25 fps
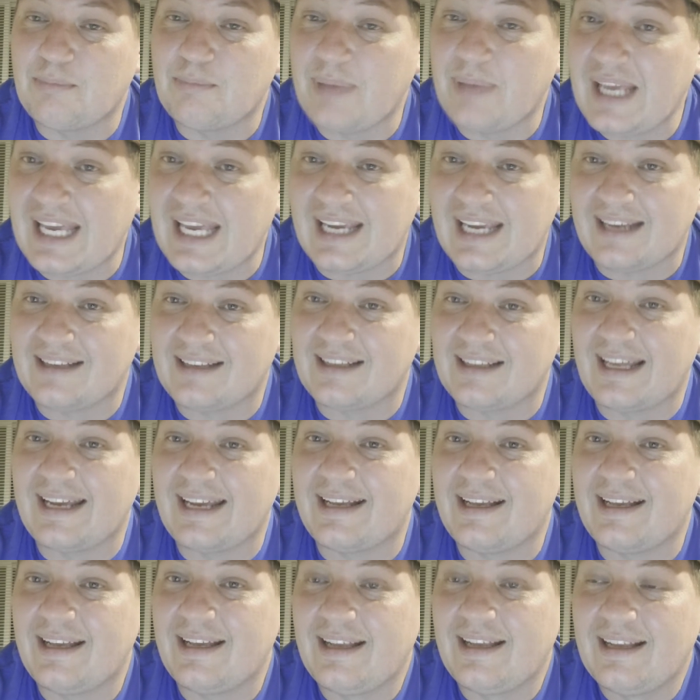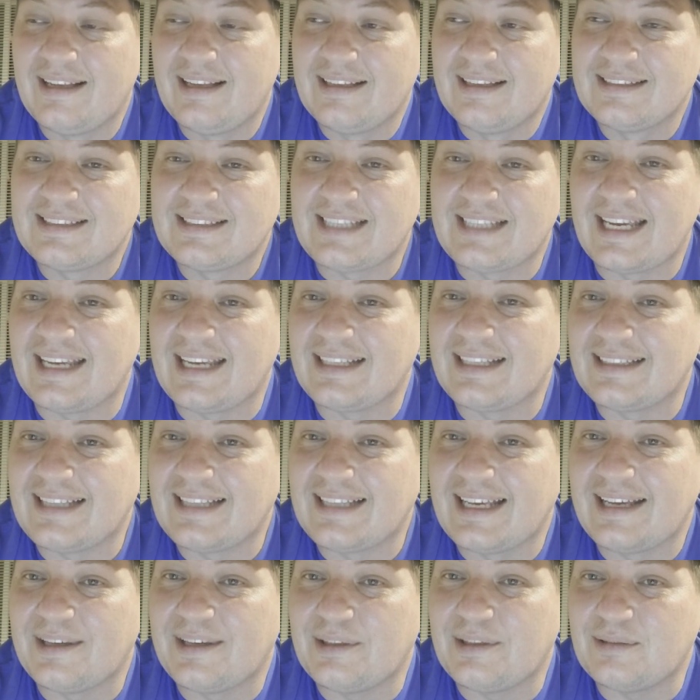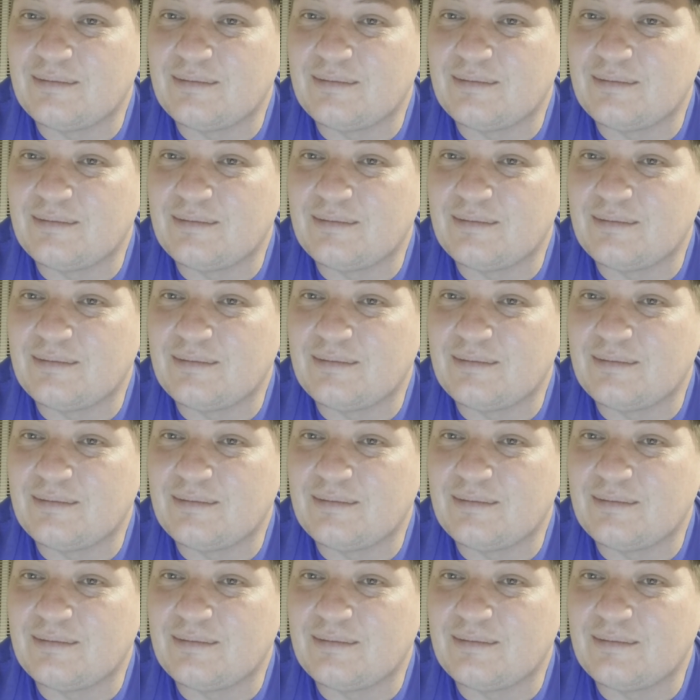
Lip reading: big, like saying that